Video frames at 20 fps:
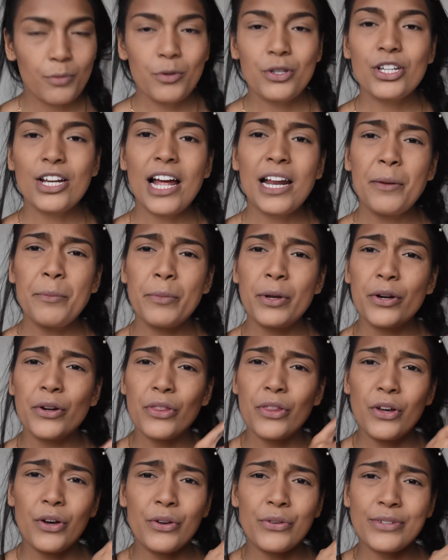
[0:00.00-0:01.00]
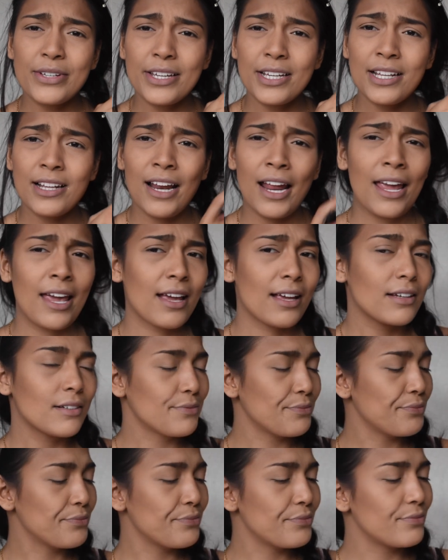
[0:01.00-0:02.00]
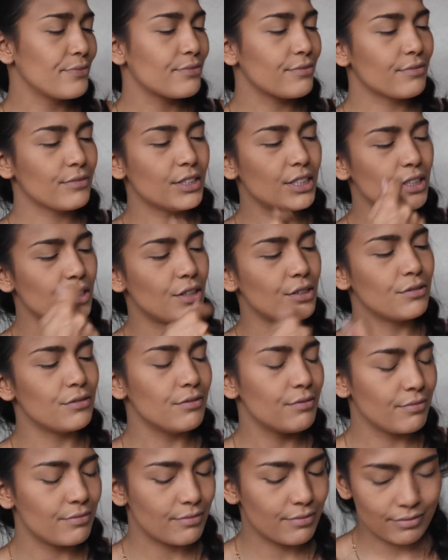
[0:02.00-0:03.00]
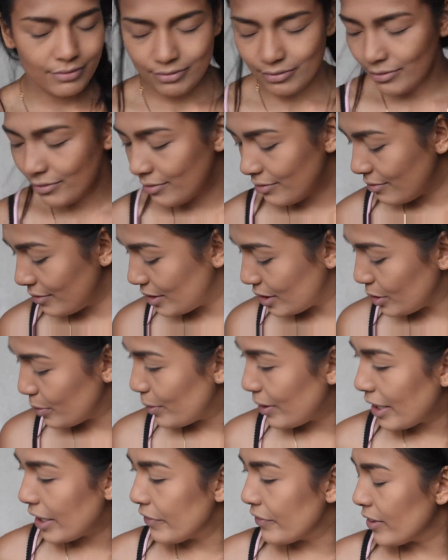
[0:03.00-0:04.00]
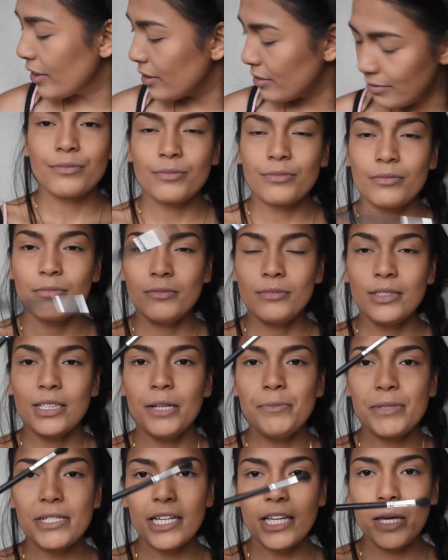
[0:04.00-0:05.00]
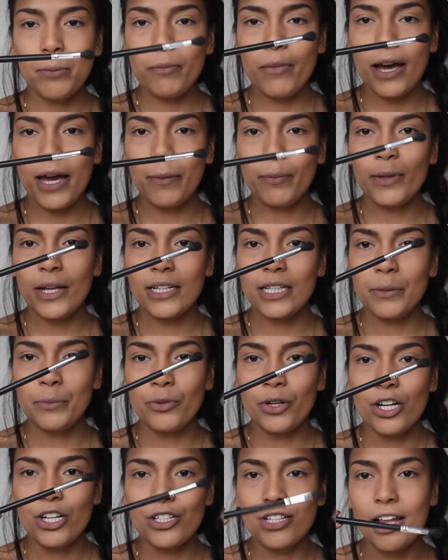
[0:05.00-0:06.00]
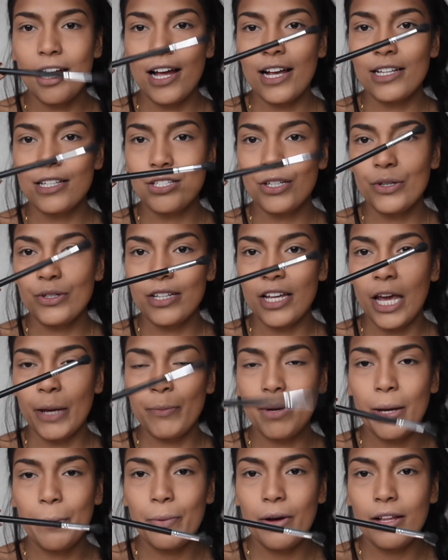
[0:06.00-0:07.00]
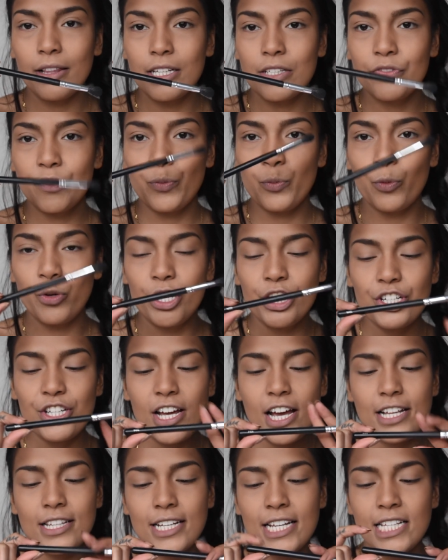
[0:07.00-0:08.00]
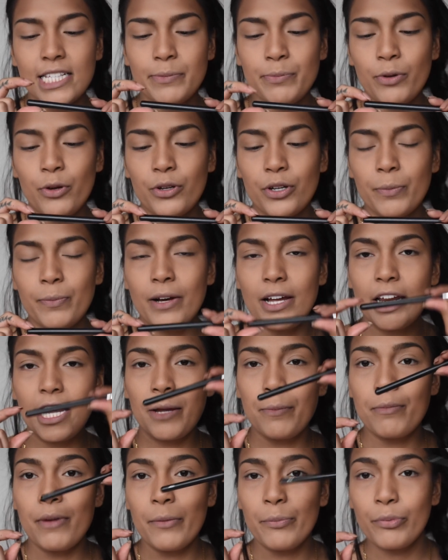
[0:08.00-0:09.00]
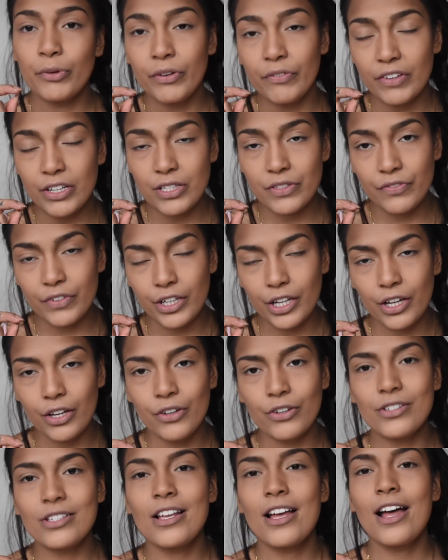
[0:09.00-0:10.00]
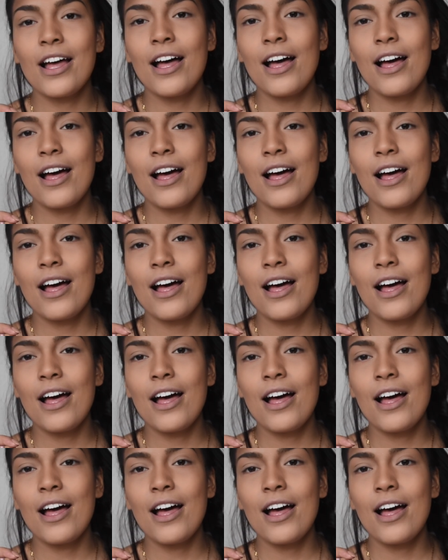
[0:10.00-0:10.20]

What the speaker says: I wish I had a mirror though, so I can like, you know, do whatever. I'm taking my blending brush that has no name. I bought this from Wish, as I spoke about it in my previous videos.